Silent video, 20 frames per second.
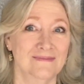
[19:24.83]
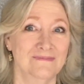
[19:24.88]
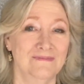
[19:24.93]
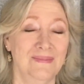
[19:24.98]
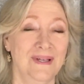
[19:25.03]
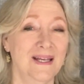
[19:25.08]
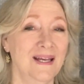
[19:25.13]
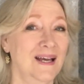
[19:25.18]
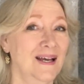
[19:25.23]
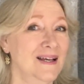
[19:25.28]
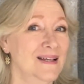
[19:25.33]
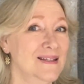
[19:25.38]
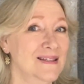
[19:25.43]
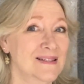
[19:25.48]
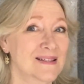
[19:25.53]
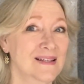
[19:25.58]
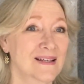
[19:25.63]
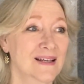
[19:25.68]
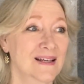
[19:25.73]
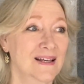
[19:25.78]

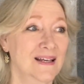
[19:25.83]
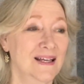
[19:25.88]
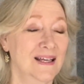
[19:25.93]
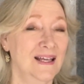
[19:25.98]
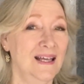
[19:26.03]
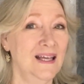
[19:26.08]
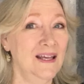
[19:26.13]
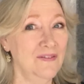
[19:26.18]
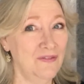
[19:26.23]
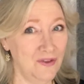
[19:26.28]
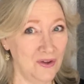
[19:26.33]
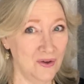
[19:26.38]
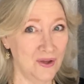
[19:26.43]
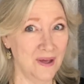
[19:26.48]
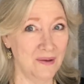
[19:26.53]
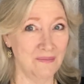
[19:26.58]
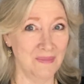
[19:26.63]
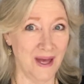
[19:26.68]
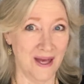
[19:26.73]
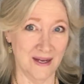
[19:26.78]
Because if you
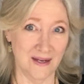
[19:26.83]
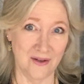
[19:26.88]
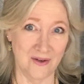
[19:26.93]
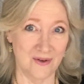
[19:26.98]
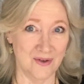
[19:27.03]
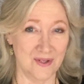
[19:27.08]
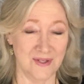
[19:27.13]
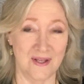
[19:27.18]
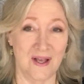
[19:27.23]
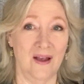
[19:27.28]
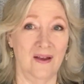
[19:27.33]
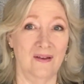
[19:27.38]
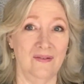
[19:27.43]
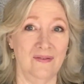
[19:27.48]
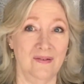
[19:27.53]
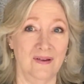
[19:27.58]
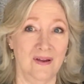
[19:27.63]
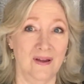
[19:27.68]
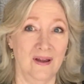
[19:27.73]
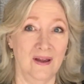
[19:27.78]
get mad at
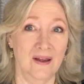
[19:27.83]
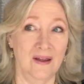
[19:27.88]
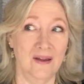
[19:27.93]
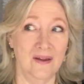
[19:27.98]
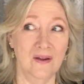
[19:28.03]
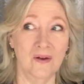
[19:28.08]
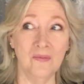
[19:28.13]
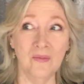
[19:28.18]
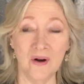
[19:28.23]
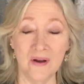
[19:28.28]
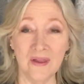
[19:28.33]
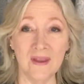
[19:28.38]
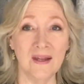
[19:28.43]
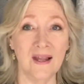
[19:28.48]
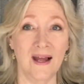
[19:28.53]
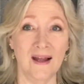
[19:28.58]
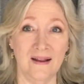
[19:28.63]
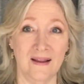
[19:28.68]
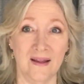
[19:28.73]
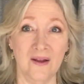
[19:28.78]
yourself, you're more than
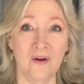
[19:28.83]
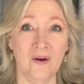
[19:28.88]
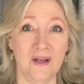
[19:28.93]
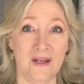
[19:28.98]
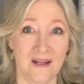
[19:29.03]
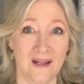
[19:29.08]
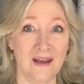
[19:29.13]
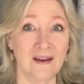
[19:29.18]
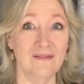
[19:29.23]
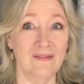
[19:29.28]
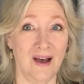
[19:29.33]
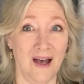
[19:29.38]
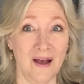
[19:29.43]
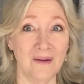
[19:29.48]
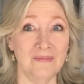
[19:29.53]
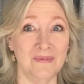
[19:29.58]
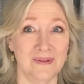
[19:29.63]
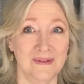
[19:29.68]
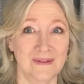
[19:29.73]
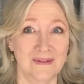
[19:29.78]
likely going to give
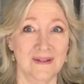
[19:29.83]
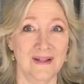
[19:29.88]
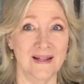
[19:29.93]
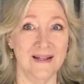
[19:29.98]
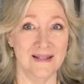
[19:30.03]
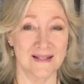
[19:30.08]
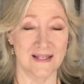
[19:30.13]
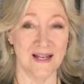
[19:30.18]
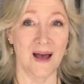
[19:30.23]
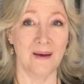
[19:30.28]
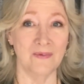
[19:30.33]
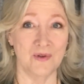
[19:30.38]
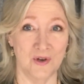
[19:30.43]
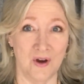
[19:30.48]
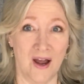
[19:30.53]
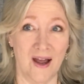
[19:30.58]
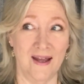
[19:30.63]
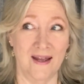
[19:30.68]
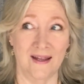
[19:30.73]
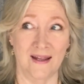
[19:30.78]
up and stop
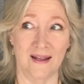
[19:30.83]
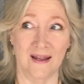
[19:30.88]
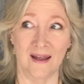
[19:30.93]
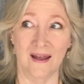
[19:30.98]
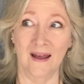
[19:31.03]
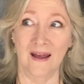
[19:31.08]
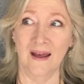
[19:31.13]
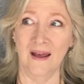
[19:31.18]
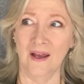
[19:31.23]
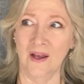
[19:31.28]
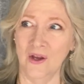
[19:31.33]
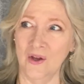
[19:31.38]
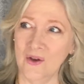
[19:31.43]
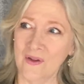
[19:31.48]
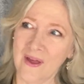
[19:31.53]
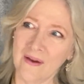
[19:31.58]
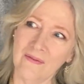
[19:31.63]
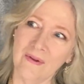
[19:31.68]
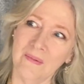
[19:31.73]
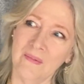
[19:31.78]
trying.
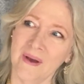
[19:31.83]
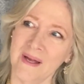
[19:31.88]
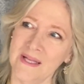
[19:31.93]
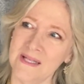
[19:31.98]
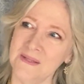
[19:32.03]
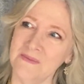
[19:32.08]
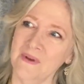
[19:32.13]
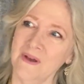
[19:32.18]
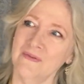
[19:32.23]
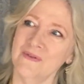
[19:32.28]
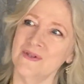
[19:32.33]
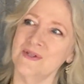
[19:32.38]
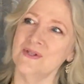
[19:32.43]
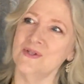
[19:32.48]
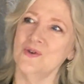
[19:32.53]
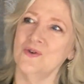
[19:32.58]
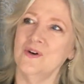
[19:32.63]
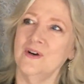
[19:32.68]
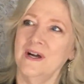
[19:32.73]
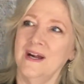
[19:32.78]
That reminds me of a
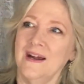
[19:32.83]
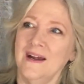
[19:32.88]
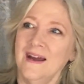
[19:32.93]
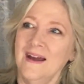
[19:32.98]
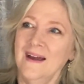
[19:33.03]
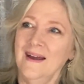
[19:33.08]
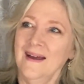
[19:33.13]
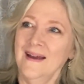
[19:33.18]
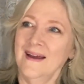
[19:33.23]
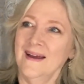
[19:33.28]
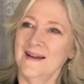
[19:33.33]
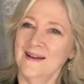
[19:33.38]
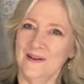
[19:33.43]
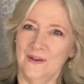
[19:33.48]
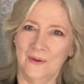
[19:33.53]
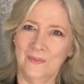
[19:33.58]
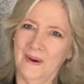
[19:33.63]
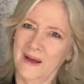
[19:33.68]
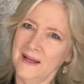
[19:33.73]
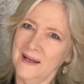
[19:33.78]
story.
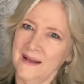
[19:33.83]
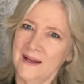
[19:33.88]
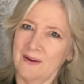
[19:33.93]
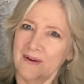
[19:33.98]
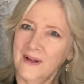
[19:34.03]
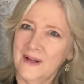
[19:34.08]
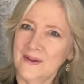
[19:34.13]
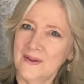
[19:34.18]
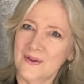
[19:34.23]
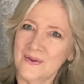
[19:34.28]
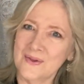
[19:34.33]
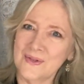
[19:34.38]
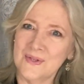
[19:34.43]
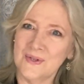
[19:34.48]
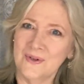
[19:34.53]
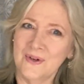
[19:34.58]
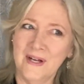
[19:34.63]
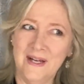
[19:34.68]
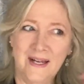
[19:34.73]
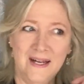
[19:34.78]
Do you mind hearing a little
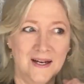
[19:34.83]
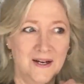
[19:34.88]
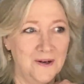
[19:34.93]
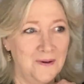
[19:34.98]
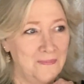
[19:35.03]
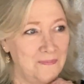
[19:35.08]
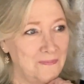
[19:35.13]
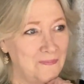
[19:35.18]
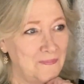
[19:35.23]
story here?